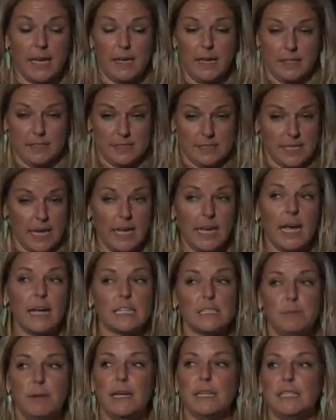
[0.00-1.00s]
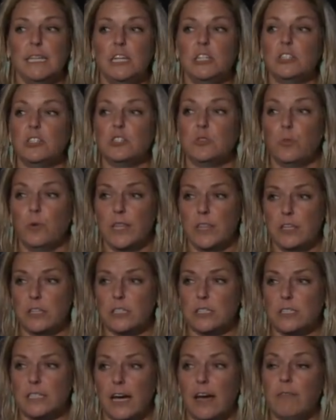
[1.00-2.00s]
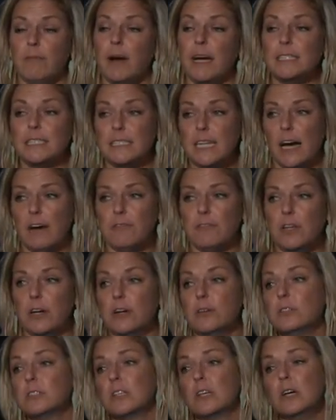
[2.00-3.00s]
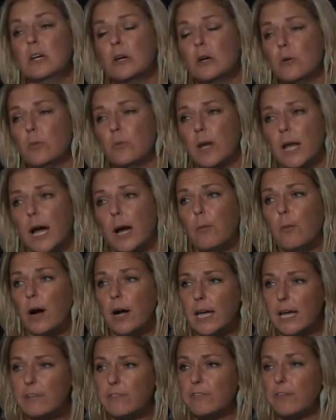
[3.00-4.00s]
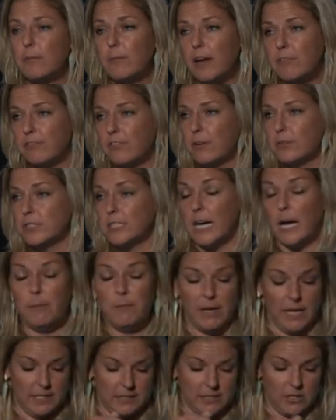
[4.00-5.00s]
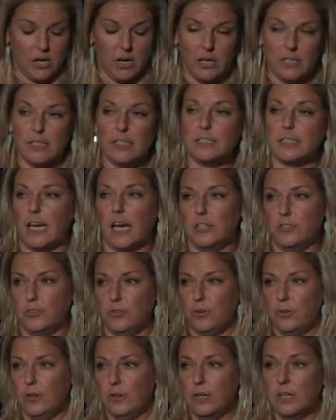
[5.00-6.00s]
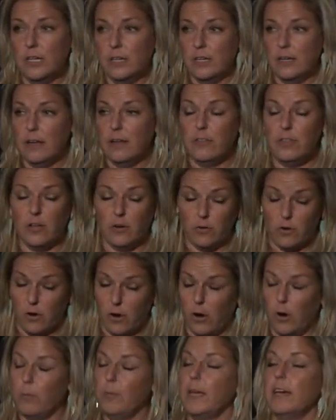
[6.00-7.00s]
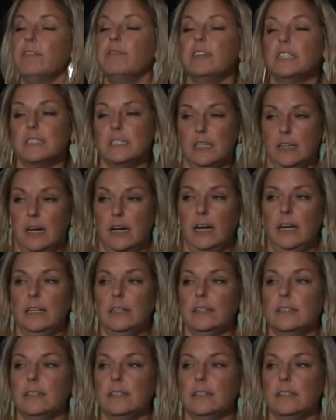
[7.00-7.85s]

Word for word: Set expectations with your staff. My staff knows when I walk in for my float time, it's on the schedule. They'll call me if it's not.